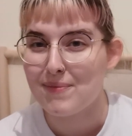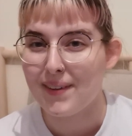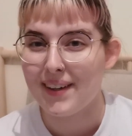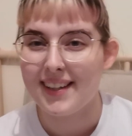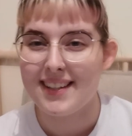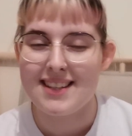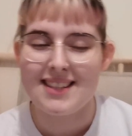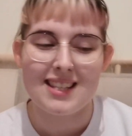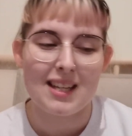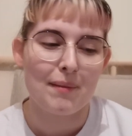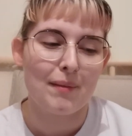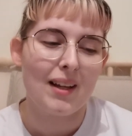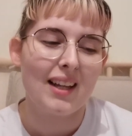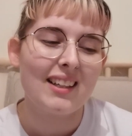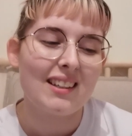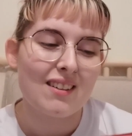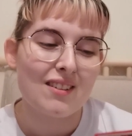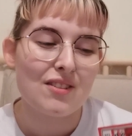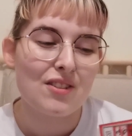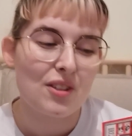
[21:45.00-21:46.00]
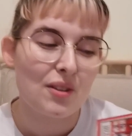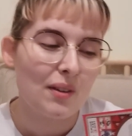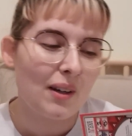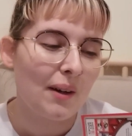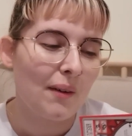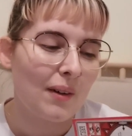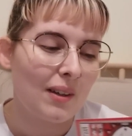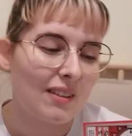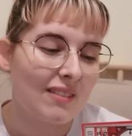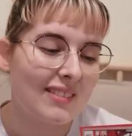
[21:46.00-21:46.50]
sprints, I'm like, oh, do
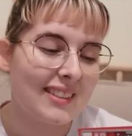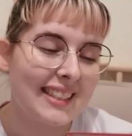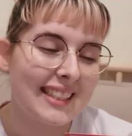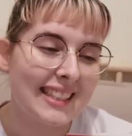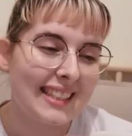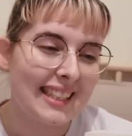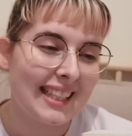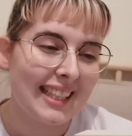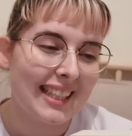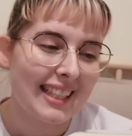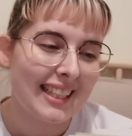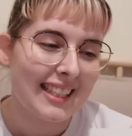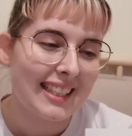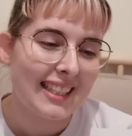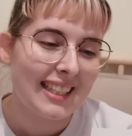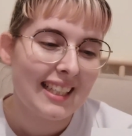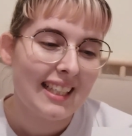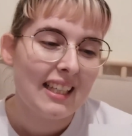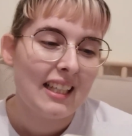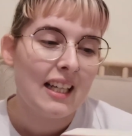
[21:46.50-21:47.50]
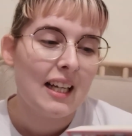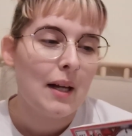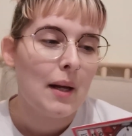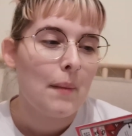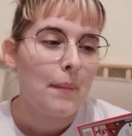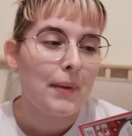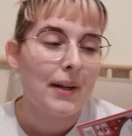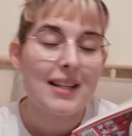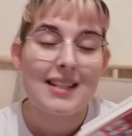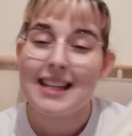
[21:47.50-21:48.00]
I want to read it?
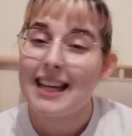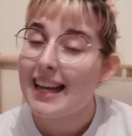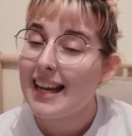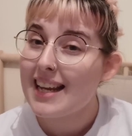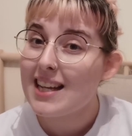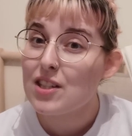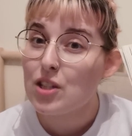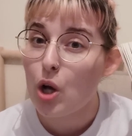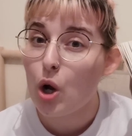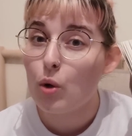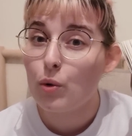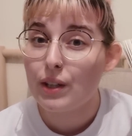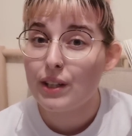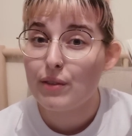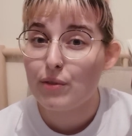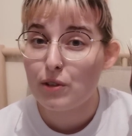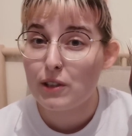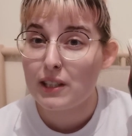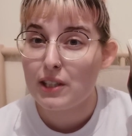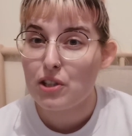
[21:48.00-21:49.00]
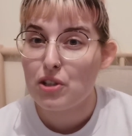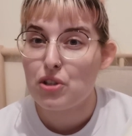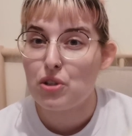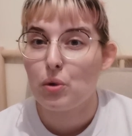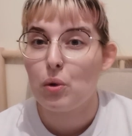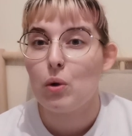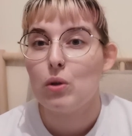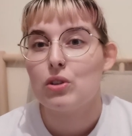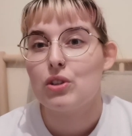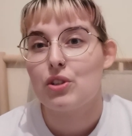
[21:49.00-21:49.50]
Because it is only really
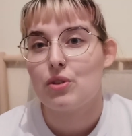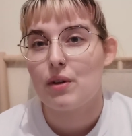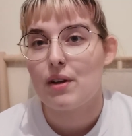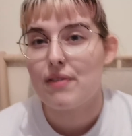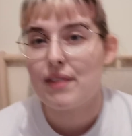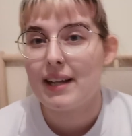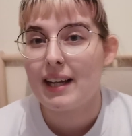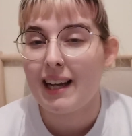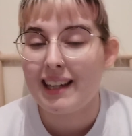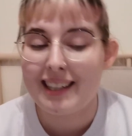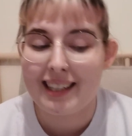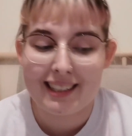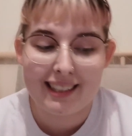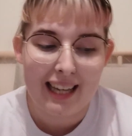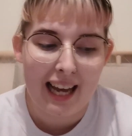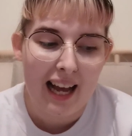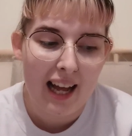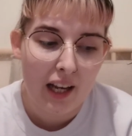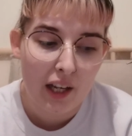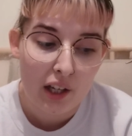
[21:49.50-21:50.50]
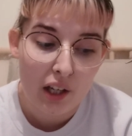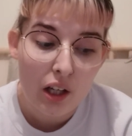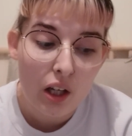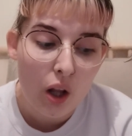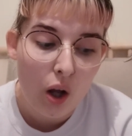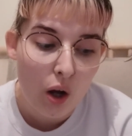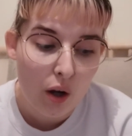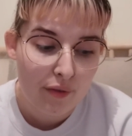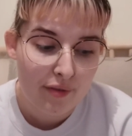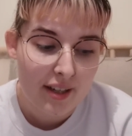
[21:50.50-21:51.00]
short, so I think I could get a
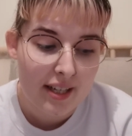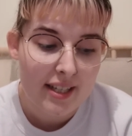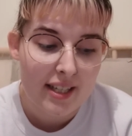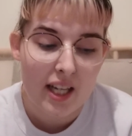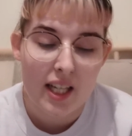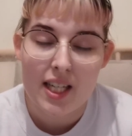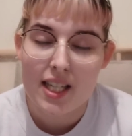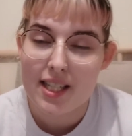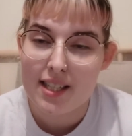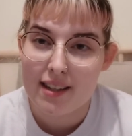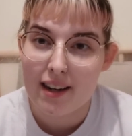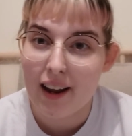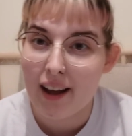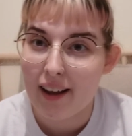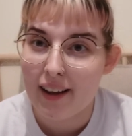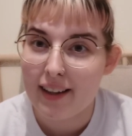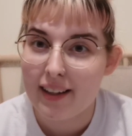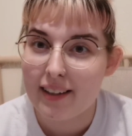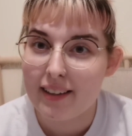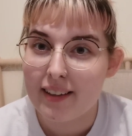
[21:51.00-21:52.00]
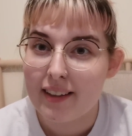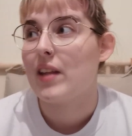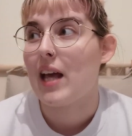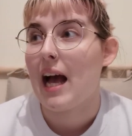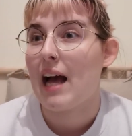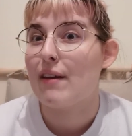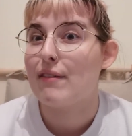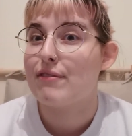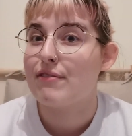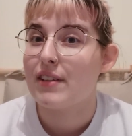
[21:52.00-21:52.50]
lot of it done tonight
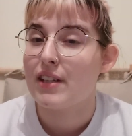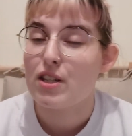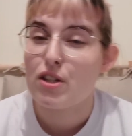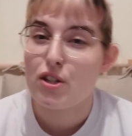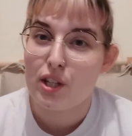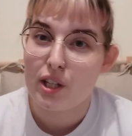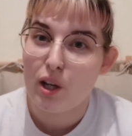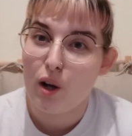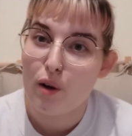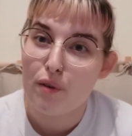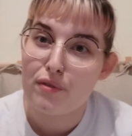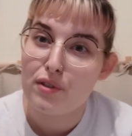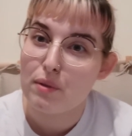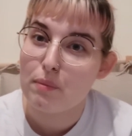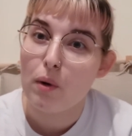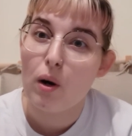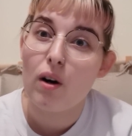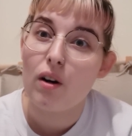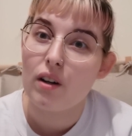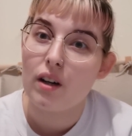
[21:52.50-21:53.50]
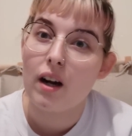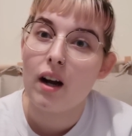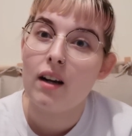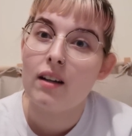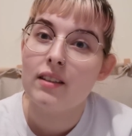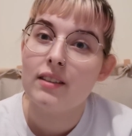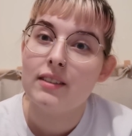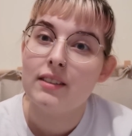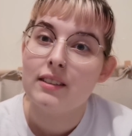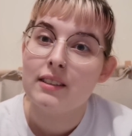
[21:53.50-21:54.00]
and finish it off
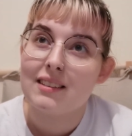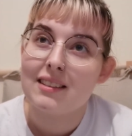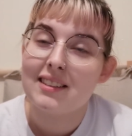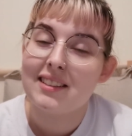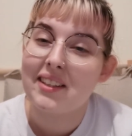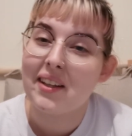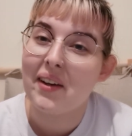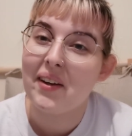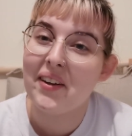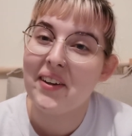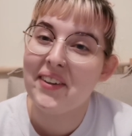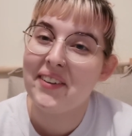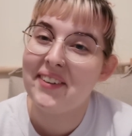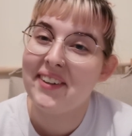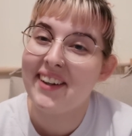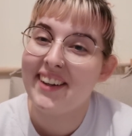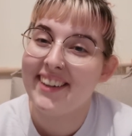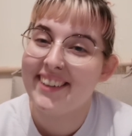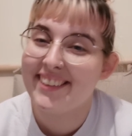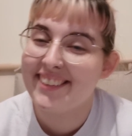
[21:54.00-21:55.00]
tomorrow. So